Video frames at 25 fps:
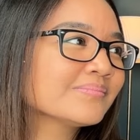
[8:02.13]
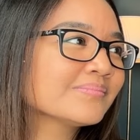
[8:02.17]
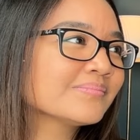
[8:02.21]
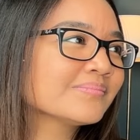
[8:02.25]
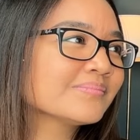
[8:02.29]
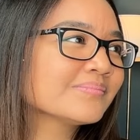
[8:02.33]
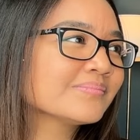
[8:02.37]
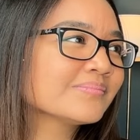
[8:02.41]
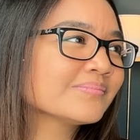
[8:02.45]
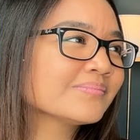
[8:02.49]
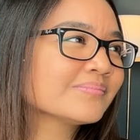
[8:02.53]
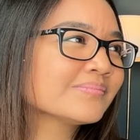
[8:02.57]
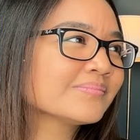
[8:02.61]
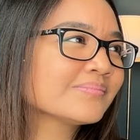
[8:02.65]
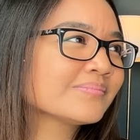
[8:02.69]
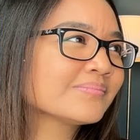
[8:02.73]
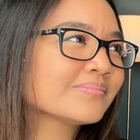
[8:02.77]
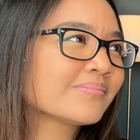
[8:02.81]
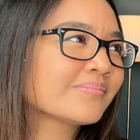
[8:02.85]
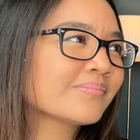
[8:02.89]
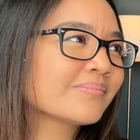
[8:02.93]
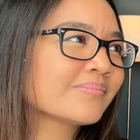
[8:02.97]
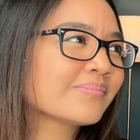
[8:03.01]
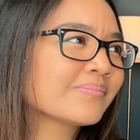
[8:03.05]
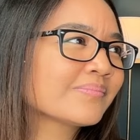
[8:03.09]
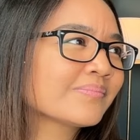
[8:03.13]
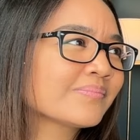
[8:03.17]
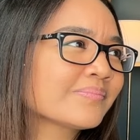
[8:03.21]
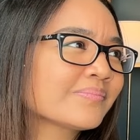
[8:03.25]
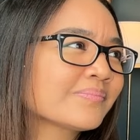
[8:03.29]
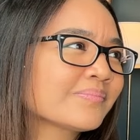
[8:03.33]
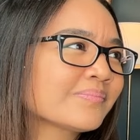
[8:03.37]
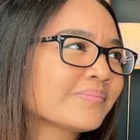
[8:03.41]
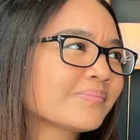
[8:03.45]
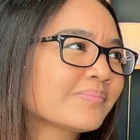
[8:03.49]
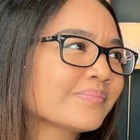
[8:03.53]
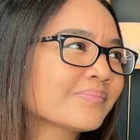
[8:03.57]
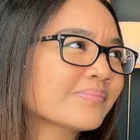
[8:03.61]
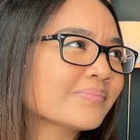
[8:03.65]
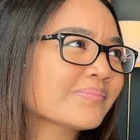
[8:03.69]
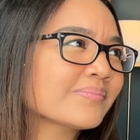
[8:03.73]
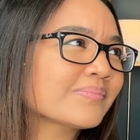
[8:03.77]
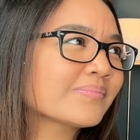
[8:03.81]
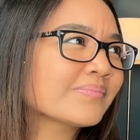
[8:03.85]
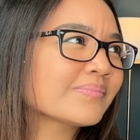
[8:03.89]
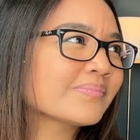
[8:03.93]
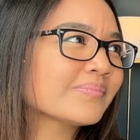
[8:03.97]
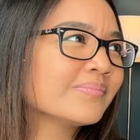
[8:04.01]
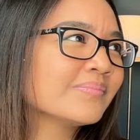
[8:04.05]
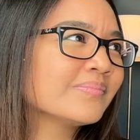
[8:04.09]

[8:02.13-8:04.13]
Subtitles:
[no speech]